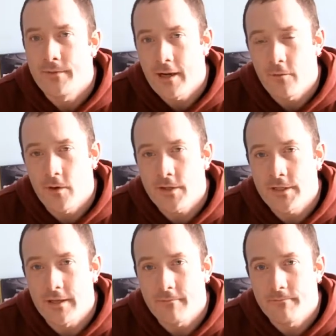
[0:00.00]
Then I
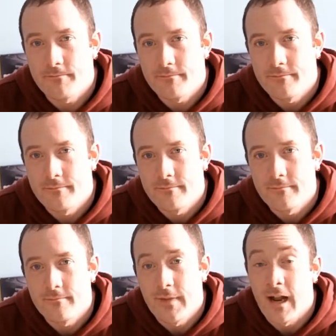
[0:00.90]
watched it.
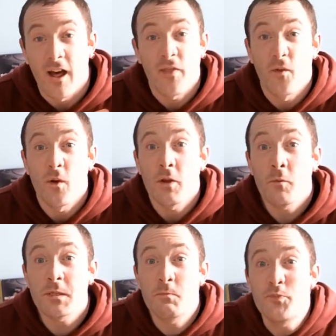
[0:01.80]
And I thought it
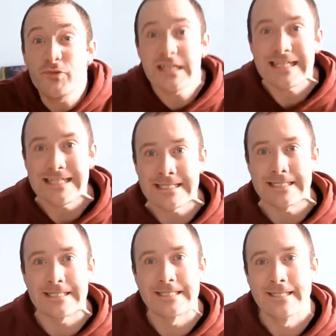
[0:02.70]
was brilliant!